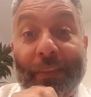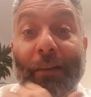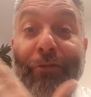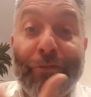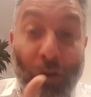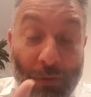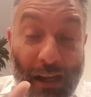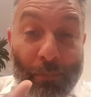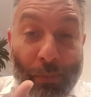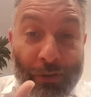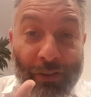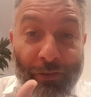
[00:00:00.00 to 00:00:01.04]
from that
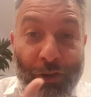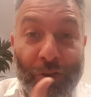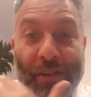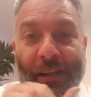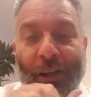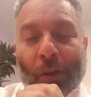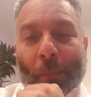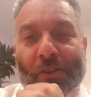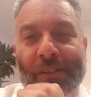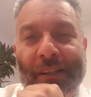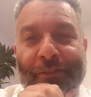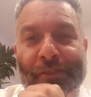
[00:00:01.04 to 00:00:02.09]
point of view, that's another
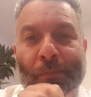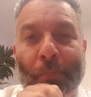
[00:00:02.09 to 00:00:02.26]
positive.